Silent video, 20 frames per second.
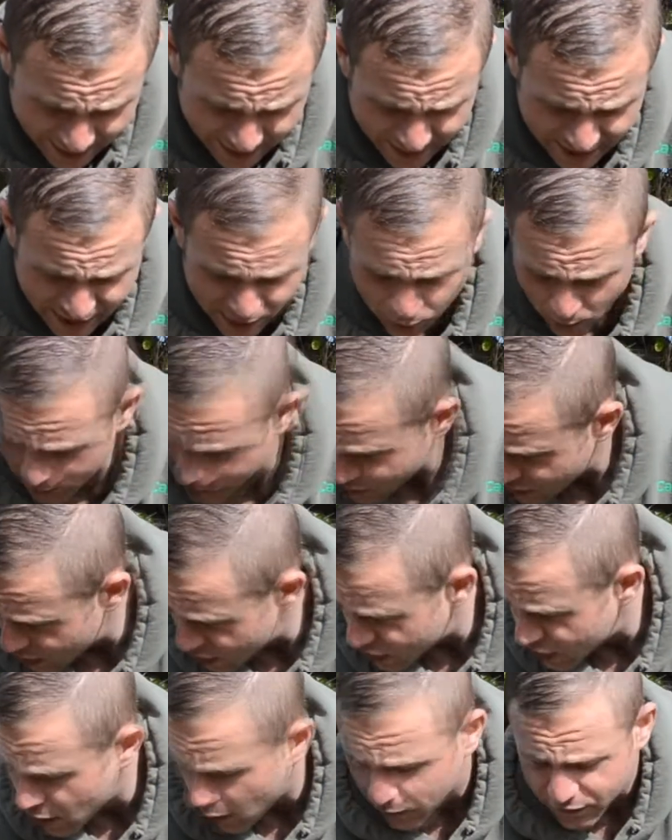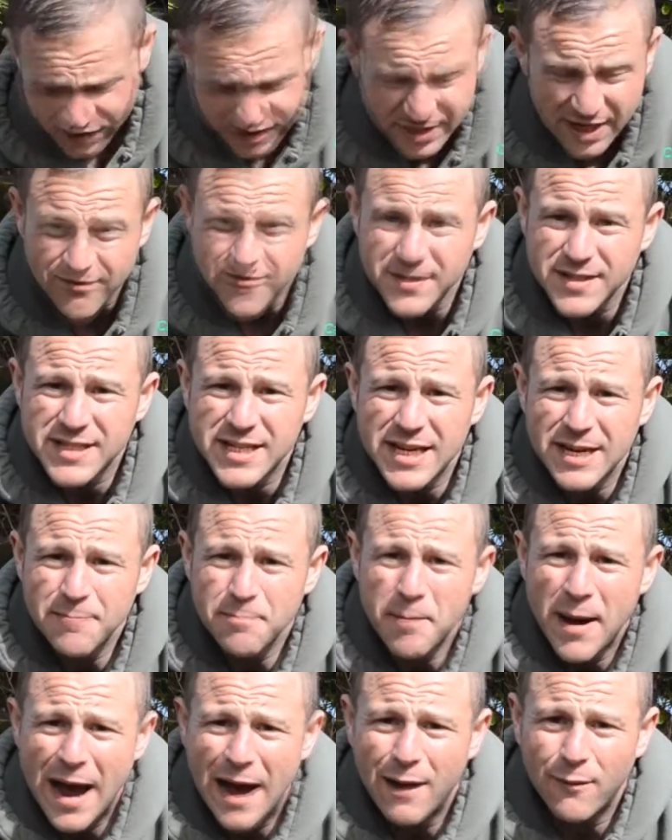This one's just gone
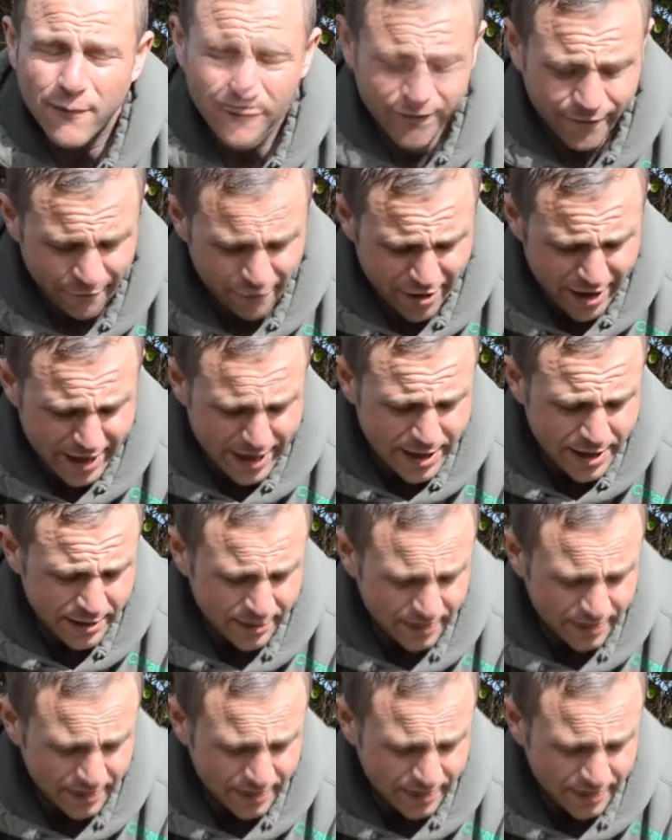£17.3.